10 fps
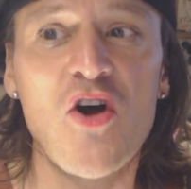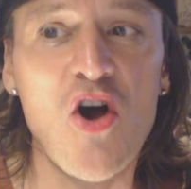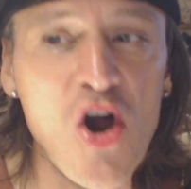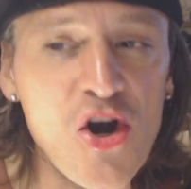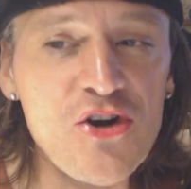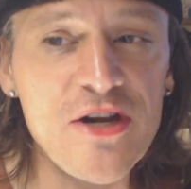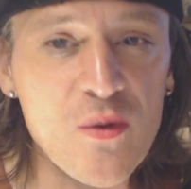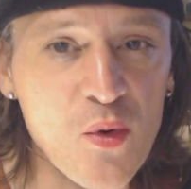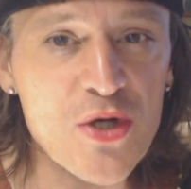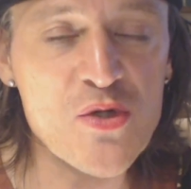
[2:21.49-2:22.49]
the harder
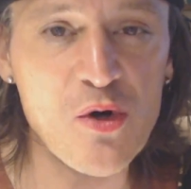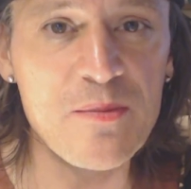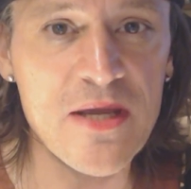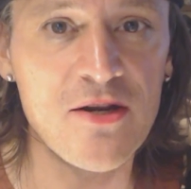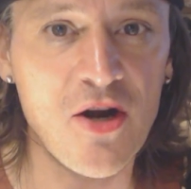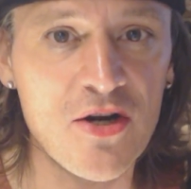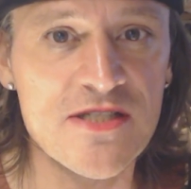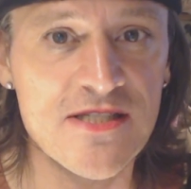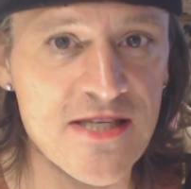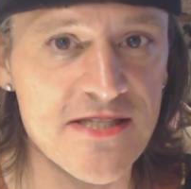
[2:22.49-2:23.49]
it works for being
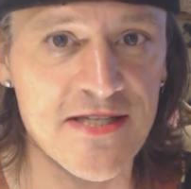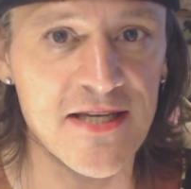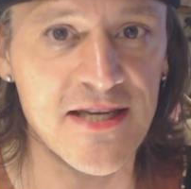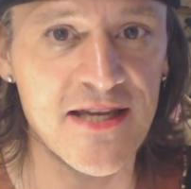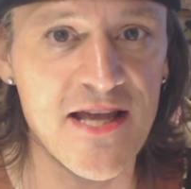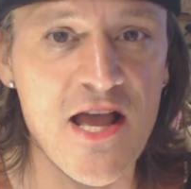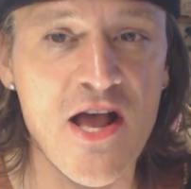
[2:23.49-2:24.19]
narcissistic,